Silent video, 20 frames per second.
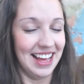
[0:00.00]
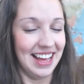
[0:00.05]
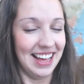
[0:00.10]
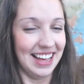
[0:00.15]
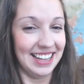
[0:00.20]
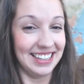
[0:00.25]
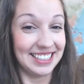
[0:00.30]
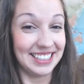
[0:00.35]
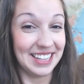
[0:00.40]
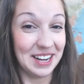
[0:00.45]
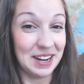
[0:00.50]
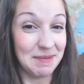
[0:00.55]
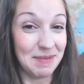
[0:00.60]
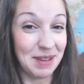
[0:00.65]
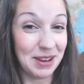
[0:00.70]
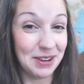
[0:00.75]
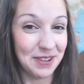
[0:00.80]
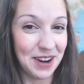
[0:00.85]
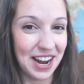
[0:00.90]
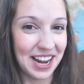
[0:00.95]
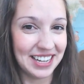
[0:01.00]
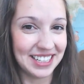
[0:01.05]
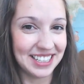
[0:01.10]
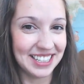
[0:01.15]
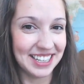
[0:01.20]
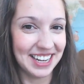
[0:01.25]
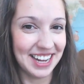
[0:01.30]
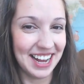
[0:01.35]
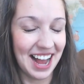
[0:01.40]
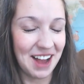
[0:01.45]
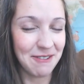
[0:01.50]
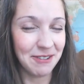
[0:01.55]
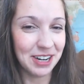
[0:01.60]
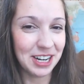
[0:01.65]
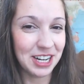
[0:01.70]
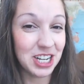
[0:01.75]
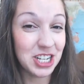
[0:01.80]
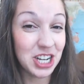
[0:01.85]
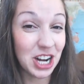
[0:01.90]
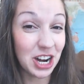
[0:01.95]
It's going to be great. I want
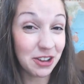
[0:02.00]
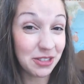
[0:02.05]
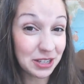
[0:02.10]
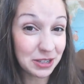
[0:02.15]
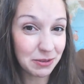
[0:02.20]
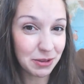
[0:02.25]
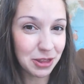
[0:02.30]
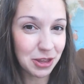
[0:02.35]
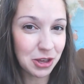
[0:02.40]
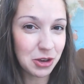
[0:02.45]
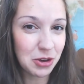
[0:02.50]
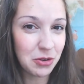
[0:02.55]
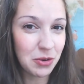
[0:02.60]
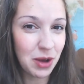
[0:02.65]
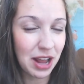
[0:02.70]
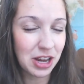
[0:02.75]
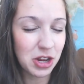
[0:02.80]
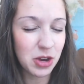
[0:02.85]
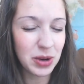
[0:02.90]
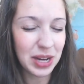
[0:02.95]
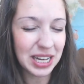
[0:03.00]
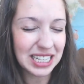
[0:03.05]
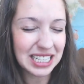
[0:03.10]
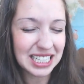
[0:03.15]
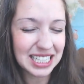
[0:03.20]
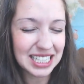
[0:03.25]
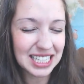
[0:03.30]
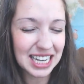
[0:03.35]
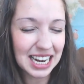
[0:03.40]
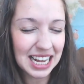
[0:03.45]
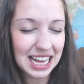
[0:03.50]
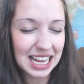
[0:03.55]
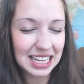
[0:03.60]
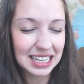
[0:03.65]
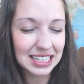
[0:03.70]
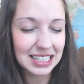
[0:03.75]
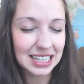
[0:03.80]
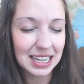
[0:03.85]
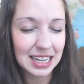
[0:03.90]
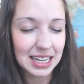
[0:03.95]
to share this with you, and you can study
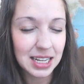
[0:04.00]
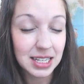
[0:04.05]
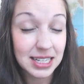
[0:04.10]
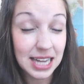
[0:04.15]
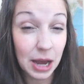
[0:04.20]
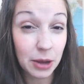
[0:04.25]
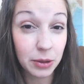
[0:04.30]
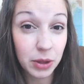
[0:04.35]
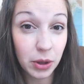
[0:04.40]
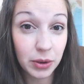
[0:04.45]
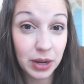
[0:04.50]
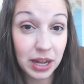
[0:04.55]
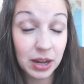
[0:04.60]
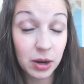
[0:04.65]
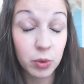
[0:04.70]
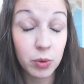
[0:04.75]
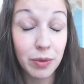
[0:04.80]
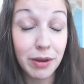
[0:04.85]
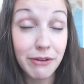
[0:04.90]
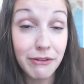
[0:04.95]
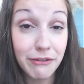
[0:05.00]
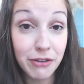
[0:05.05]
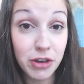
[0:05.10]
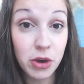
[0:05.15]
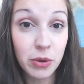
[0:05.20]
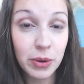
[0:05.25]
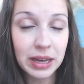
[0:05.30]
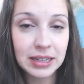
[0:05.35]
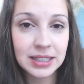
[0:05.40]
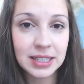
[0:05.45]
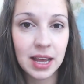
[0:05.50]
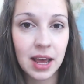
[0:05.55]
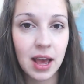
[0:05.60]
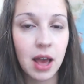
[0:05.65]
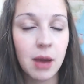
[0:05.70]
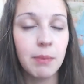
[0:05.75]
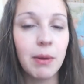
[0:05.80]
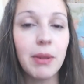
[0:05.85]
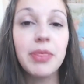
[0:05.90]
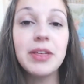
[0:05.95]
it, download it, review it.
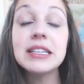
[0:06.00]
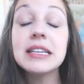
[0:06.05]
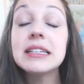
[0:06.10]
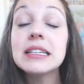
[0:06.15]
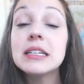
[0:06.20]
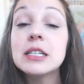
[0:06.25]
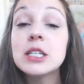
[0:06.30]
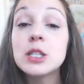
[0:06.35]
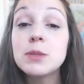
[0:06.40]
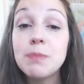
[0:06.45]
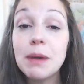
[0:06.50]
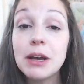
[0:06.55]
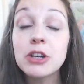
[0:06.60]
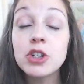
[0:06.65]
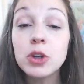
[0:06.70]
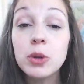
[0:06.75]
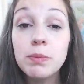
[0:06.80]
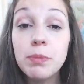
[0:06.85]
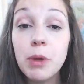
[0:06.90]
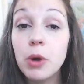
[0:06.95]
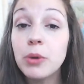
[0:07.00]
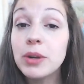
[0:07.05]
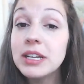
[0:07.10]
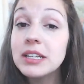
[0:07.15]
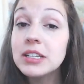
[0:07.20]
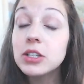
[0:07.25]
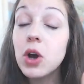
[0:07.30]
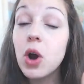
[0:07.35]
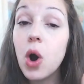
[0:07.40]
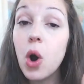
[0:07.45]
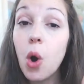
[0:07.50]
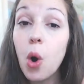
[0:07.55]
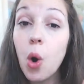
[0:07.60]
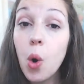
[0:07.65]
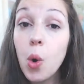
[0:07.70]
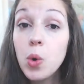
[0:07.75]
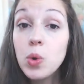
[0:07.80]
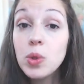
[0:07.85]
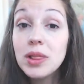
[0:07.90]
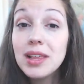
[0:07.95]
But this is a special bonus
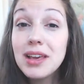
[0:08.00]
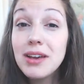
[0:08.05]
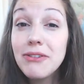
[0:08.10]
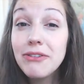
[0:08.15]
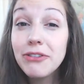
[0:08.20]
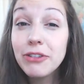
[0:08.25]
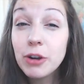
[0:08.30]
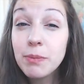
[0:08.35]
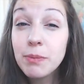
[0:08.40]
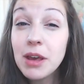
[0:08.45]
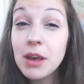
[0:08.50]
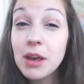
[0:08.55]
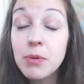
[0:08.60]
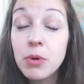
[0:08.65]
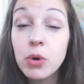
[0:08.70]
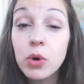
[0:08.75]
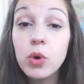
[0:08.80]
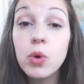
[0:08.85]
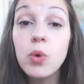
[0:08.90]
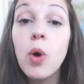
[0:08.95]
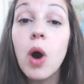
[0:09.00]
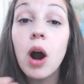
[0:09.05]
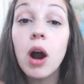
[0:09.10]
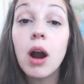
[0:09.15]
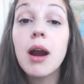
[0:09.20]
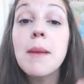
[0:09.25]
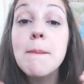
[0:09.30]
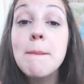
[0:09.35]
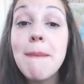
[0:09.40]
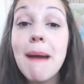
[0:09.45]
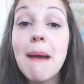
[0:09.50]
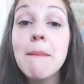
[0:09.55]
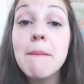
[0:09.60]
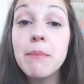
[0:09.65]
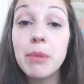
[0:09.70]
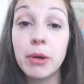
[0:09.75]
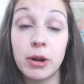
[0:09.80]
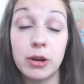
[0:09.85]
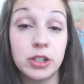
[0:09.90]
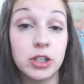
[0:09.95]
only for people who are
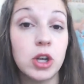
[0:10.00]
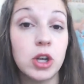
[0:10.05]
members